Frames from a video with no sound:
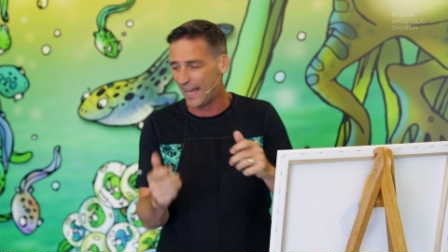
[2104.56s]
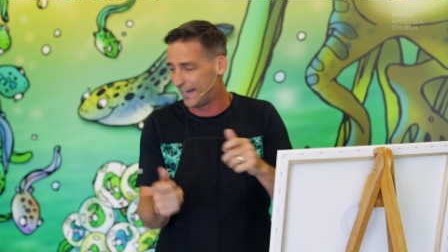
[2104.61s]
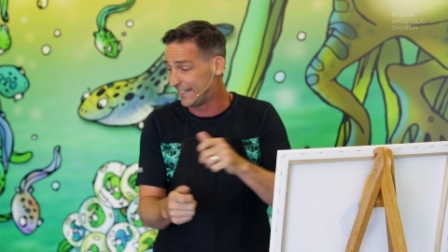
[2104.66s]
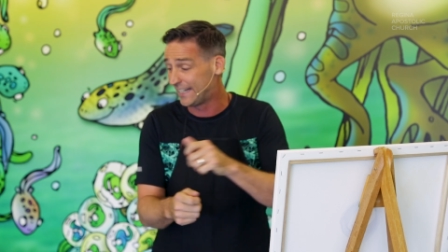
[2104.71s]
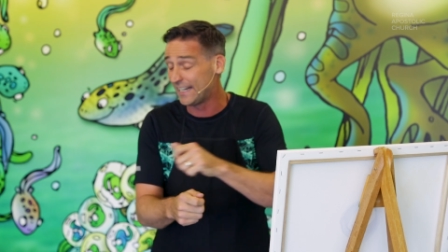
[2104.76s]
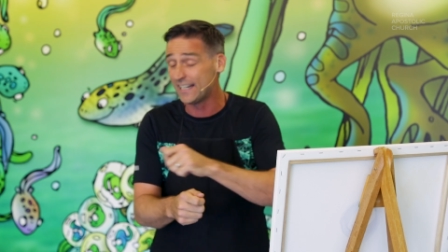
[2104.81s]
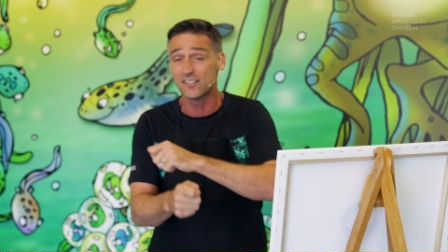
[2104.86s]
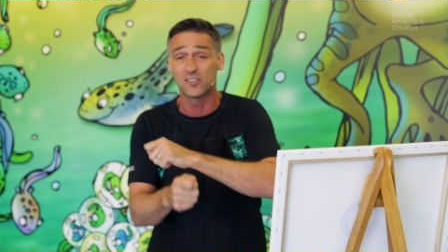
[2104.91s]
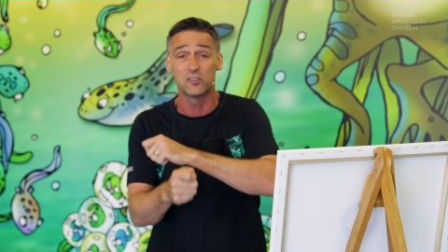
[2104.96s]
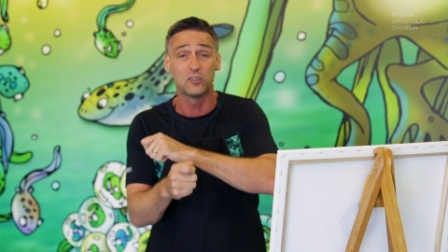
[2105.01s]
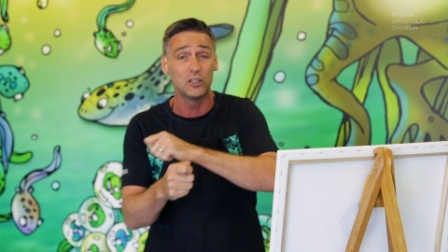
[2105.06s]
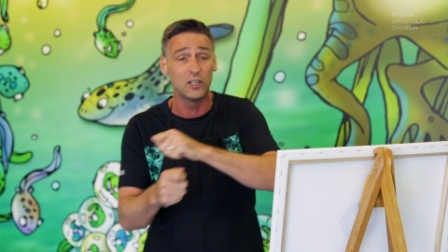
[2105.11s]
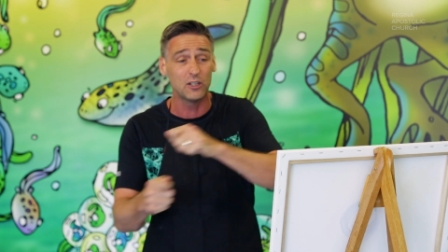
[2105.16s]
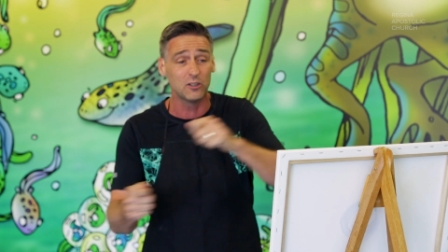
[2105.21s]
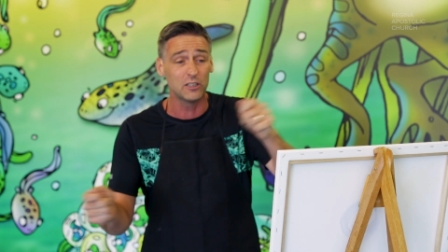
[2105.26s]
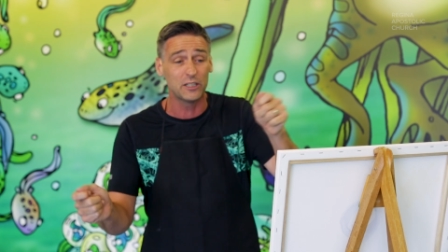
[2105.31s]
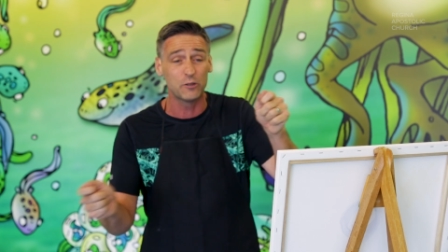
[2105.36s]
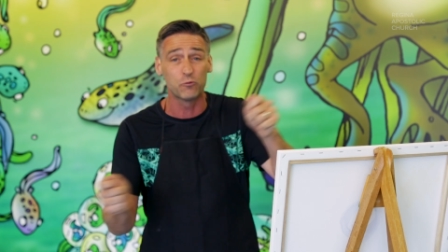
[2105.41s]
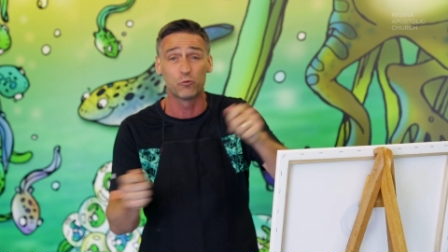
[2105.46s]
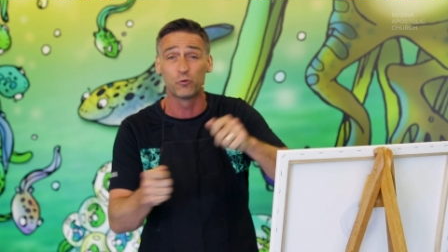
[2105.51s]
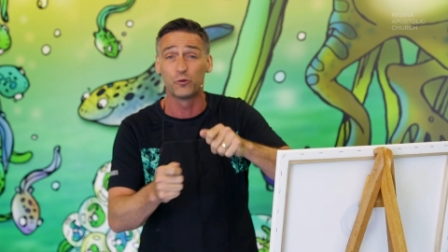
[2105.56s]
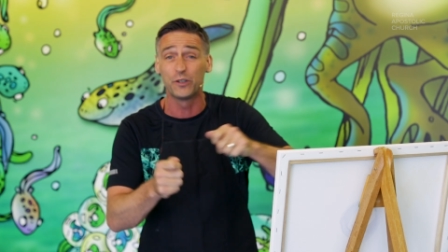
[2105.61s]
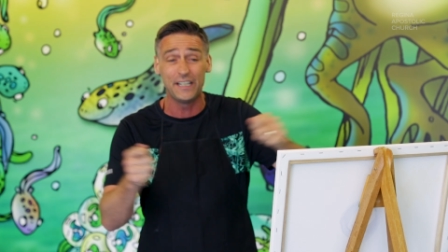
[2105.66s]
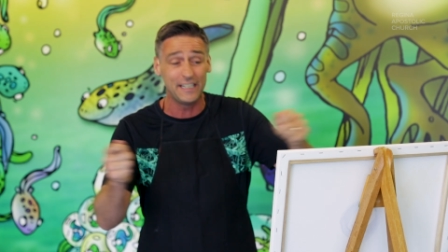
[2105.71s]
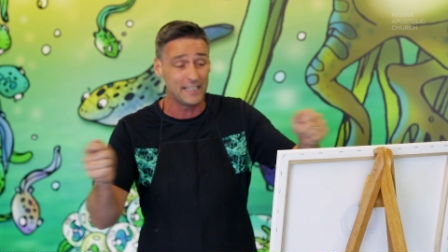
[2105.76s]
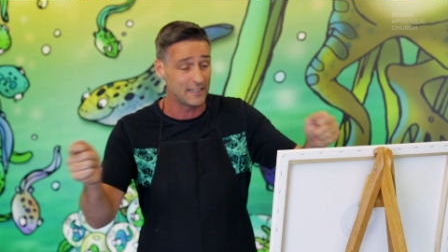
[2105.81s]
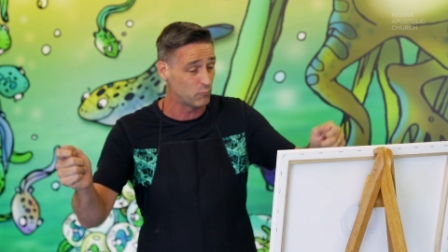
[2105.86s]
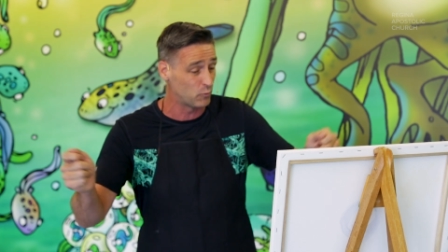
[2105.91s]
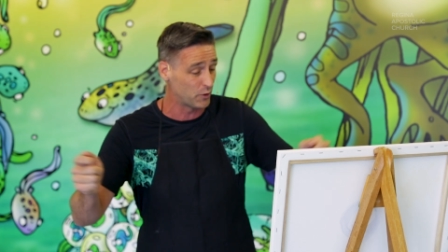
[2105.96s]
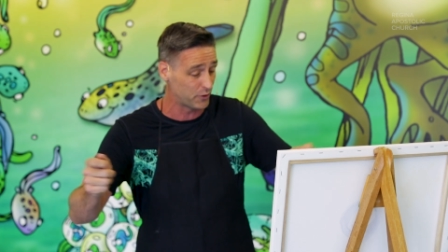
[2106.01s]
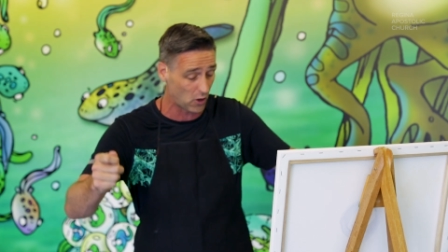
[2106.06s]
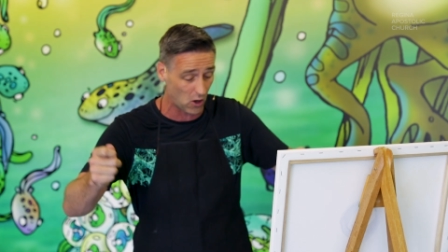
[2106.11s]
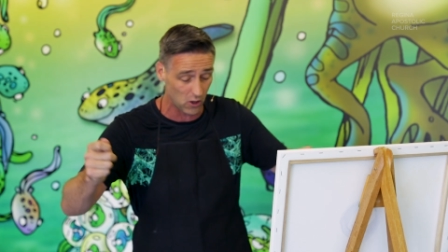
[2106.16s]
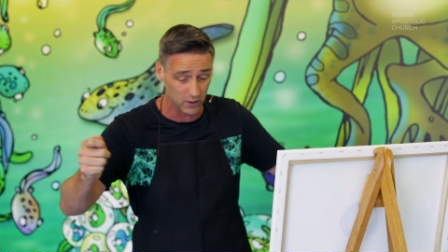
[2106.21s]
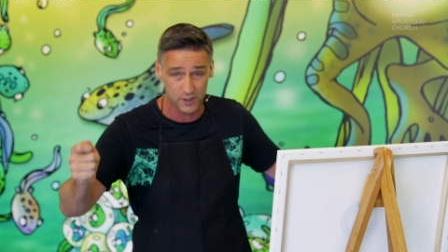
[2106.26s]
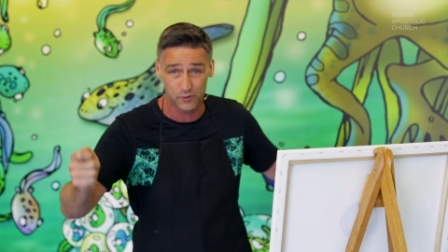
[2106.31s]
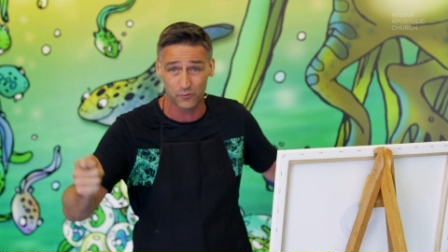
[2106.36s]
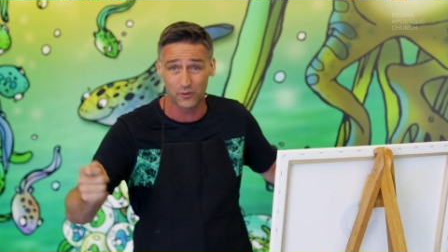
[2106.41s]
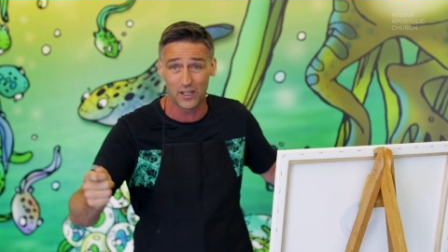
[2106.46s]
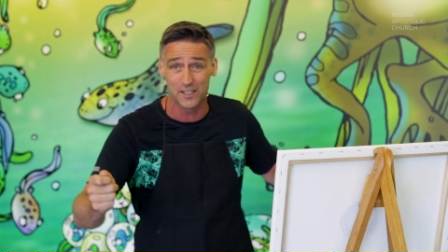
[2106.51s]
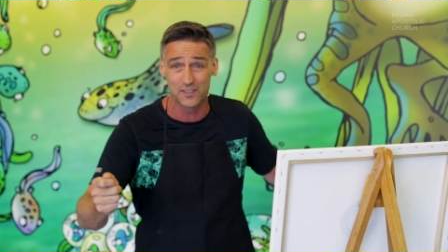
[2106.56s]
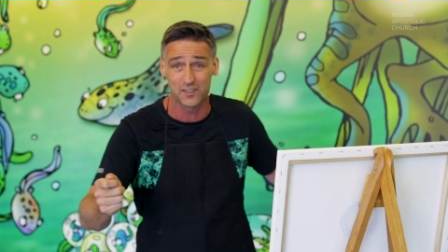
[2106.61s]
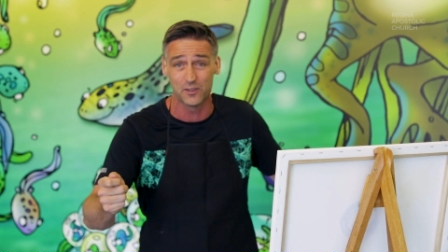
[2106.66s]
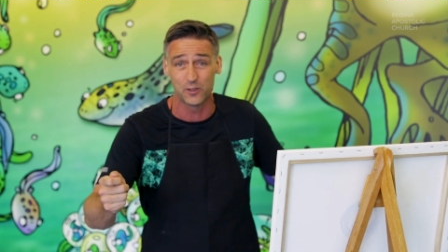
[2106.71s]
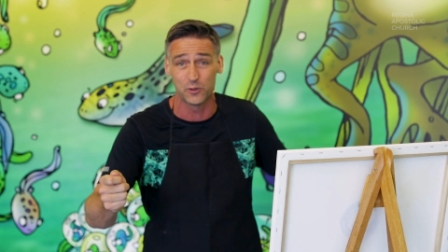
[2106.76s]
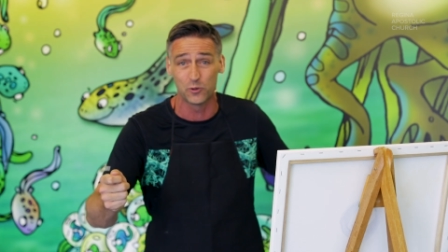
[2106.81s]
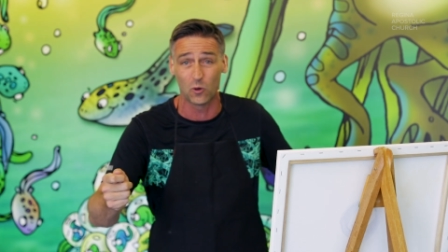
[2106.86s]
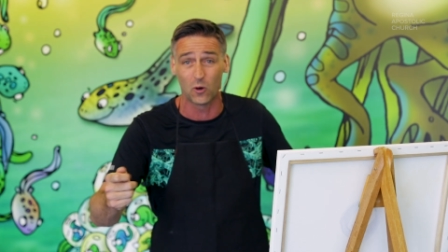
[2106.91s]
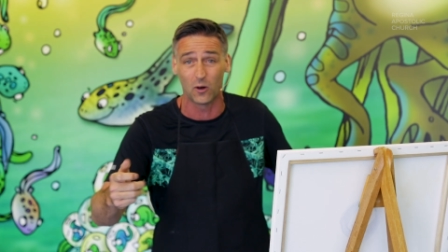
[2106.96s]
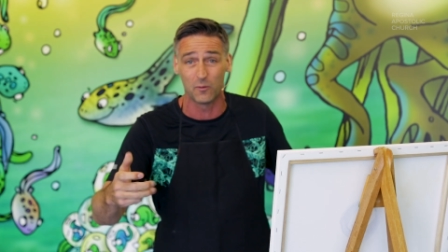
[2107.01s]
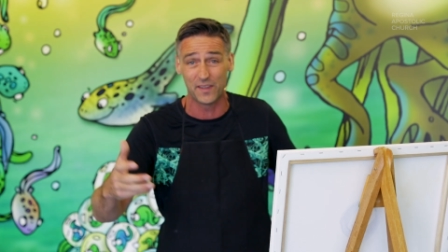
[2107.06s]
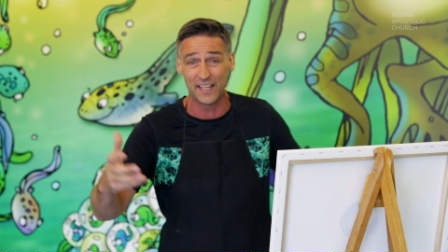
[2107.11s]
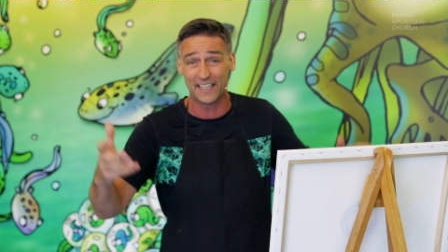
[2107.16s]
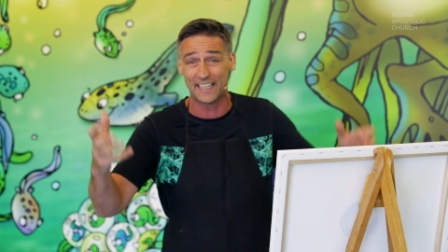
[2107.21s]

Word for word: and he is literally reading with all his friends in the dorm.